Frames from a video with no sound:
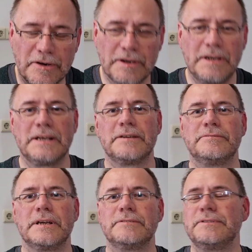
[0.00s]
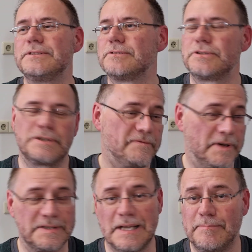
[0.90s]
early career researcher for
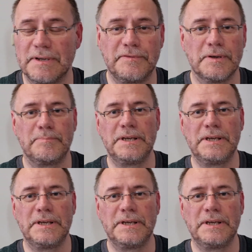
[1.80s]
example if you're a